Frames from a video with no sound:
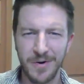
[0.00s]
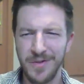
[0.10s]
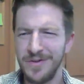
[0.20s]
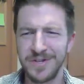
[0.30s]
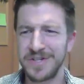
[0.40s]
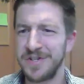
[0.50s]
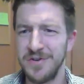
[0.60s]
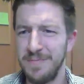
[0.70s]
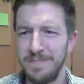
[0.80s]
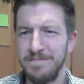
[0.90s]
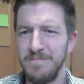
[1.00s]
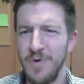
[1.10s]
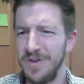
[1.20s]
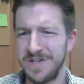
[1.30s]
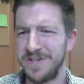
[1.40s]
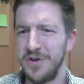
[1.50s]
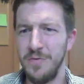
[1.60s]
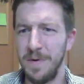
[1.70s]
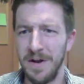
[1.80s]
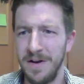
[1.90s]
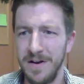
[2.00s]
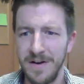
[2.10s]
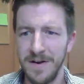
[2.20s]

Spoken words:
or they're just really stupid,